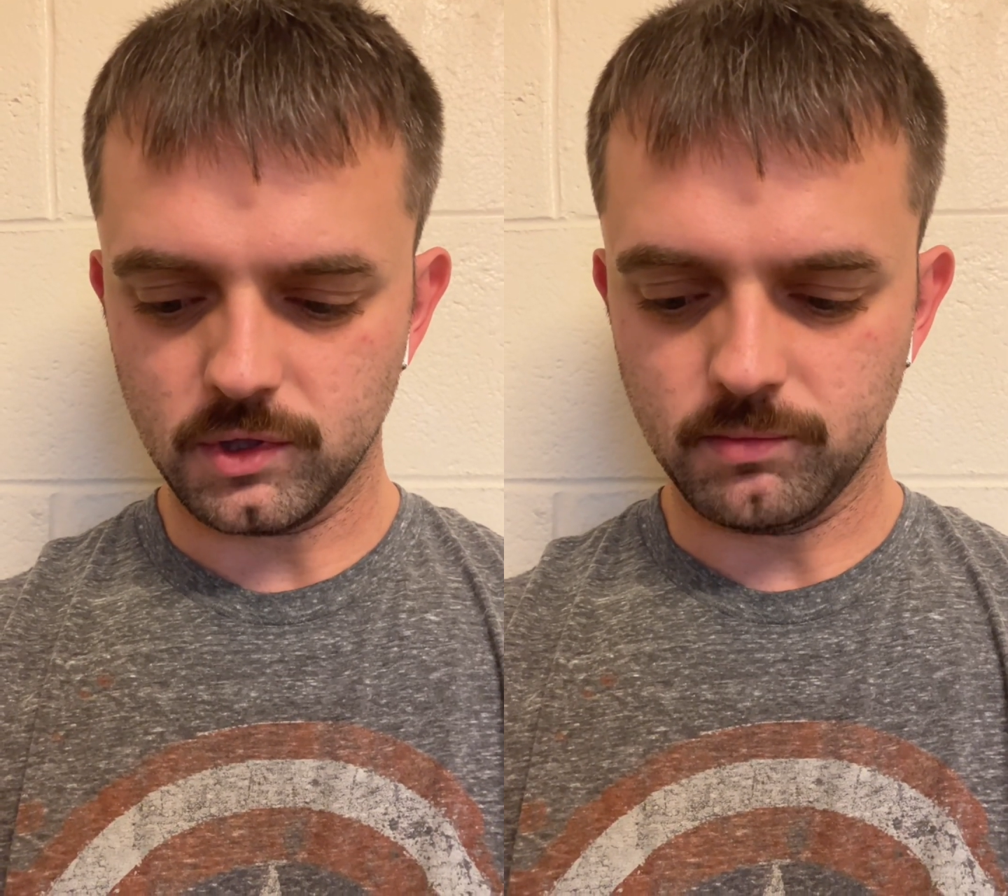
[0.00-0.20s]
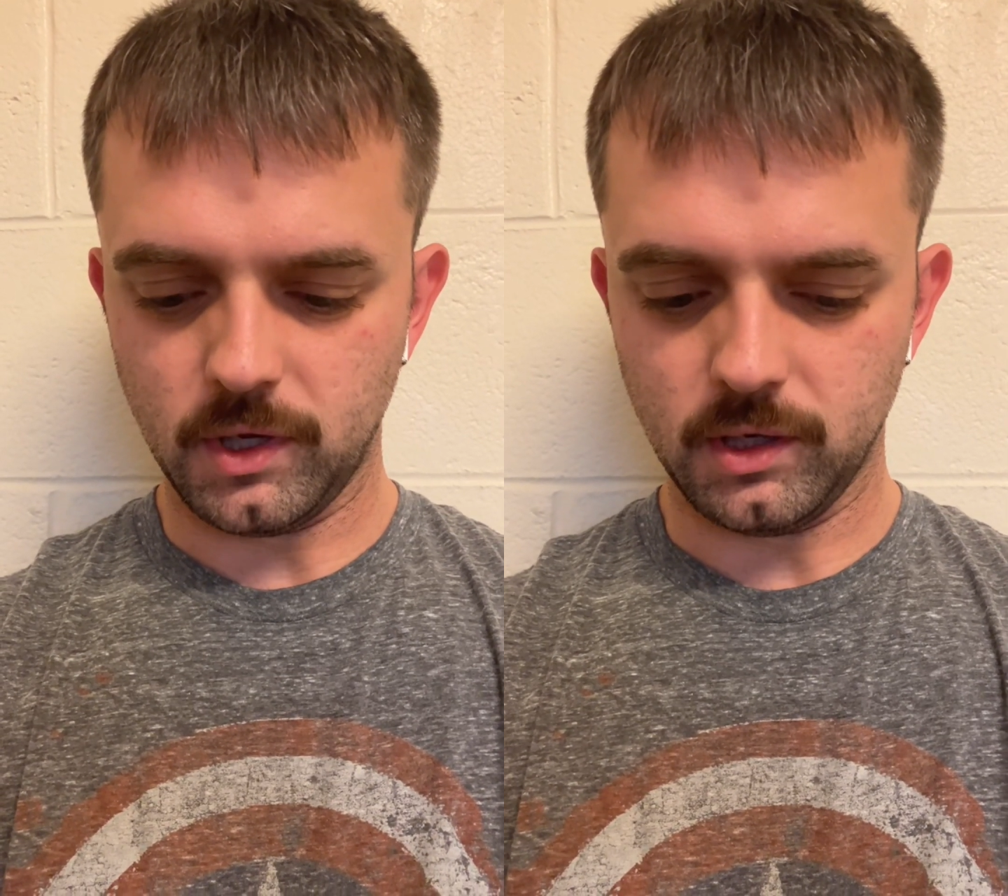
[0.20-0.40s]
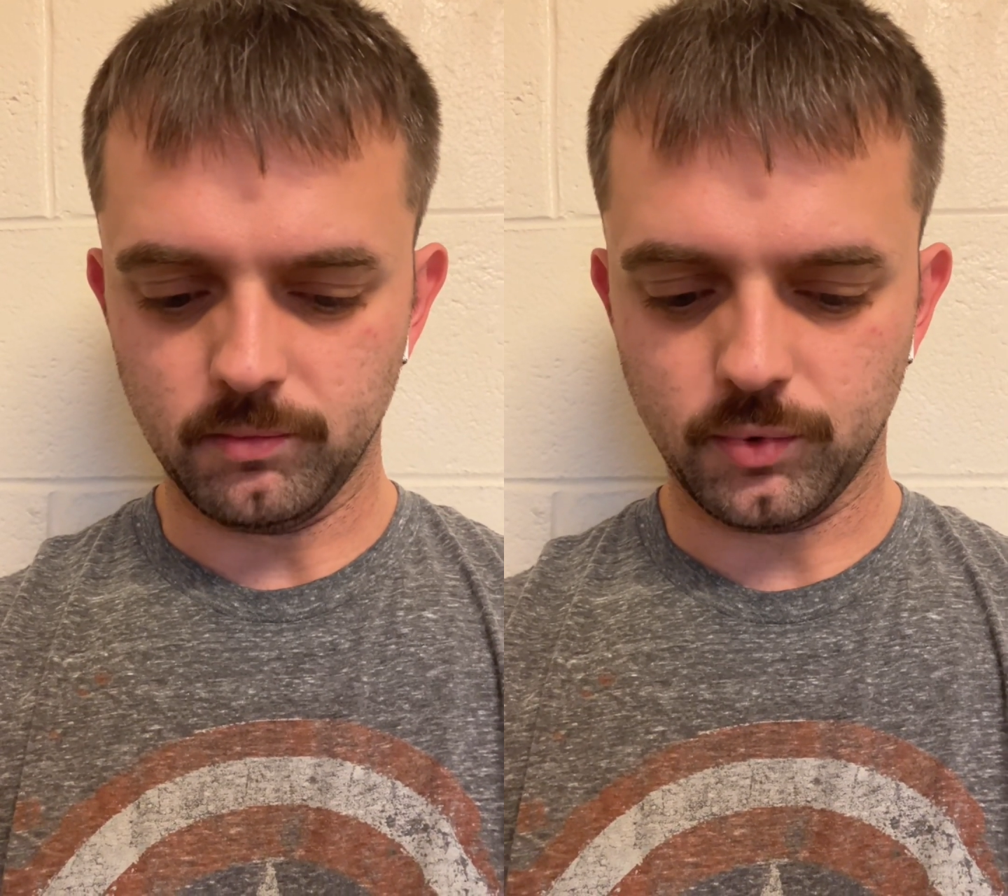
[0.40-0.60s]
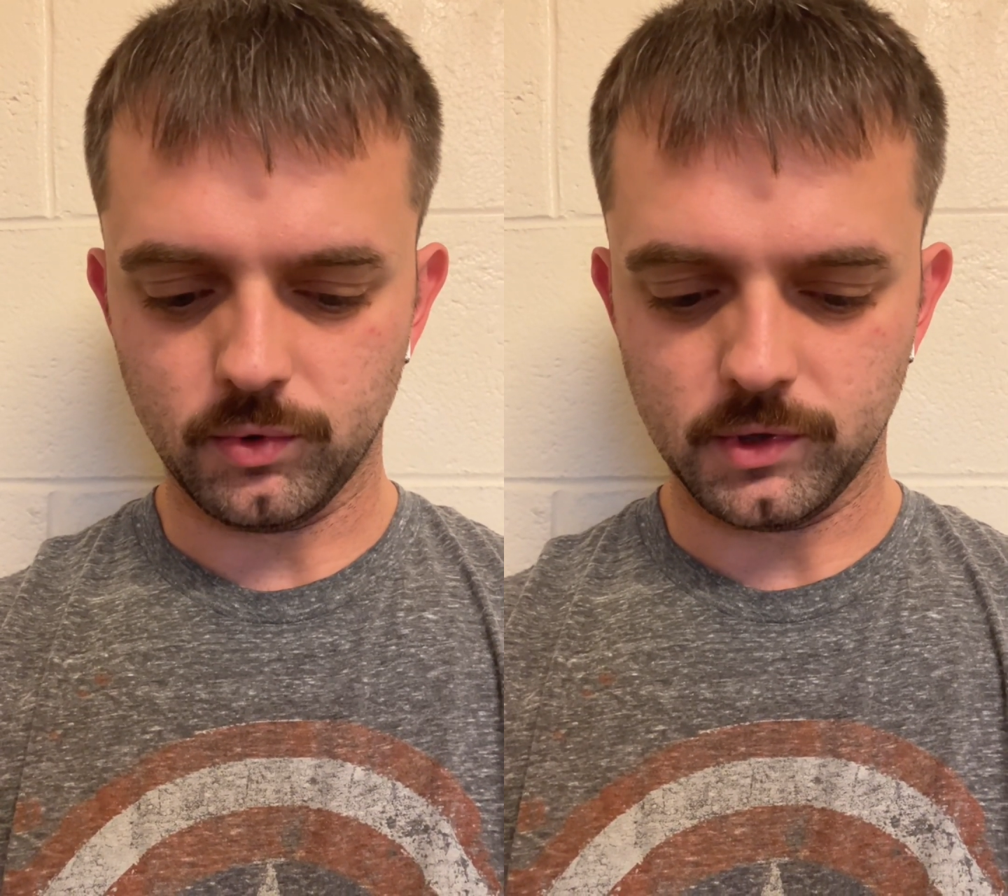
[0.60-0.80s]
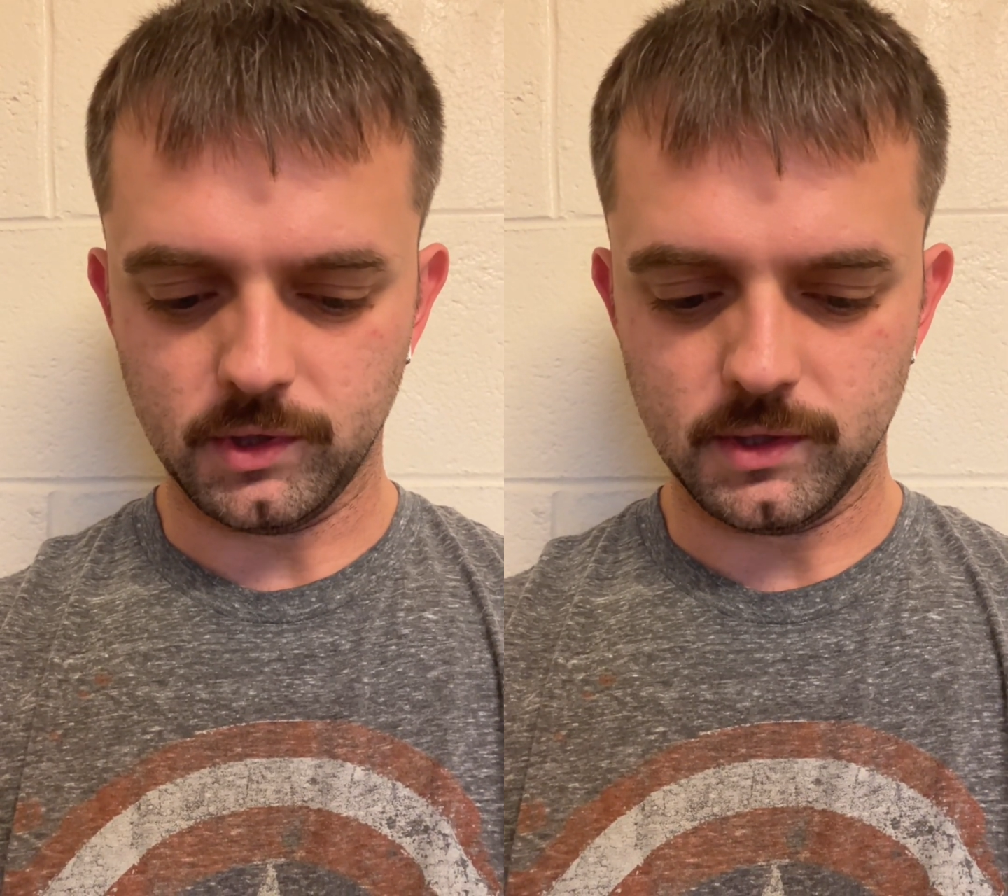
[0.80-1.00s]
been
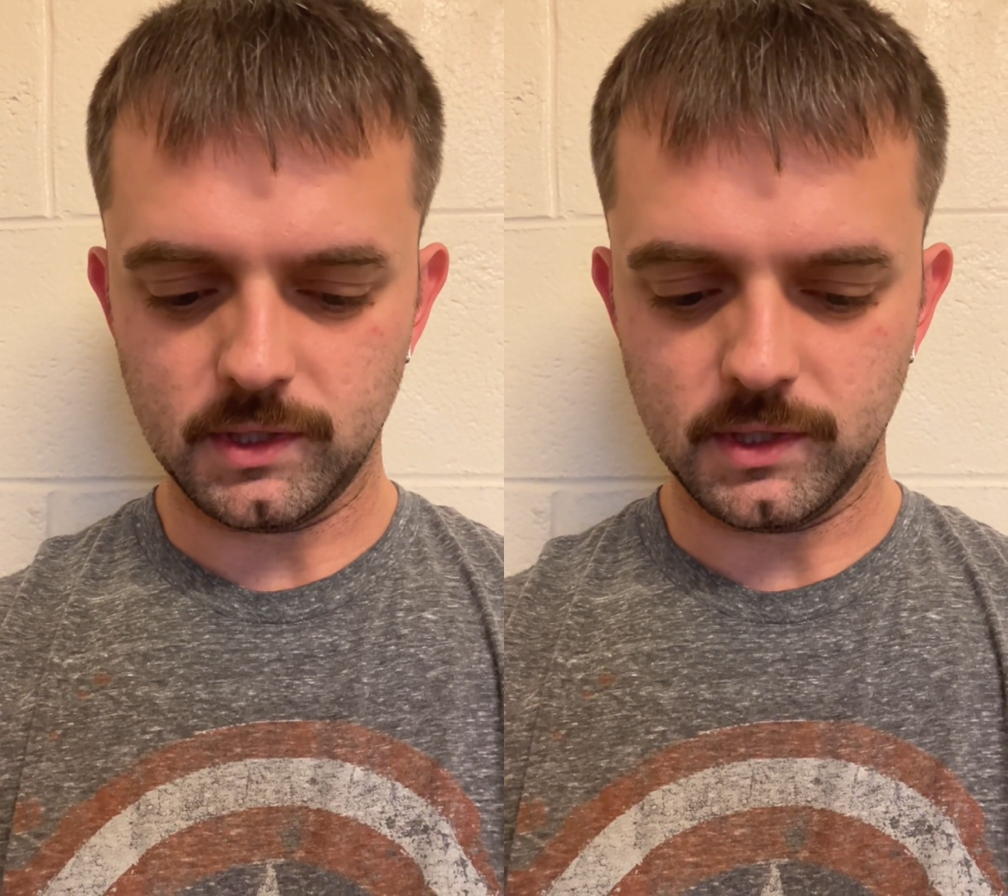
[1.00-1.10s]
important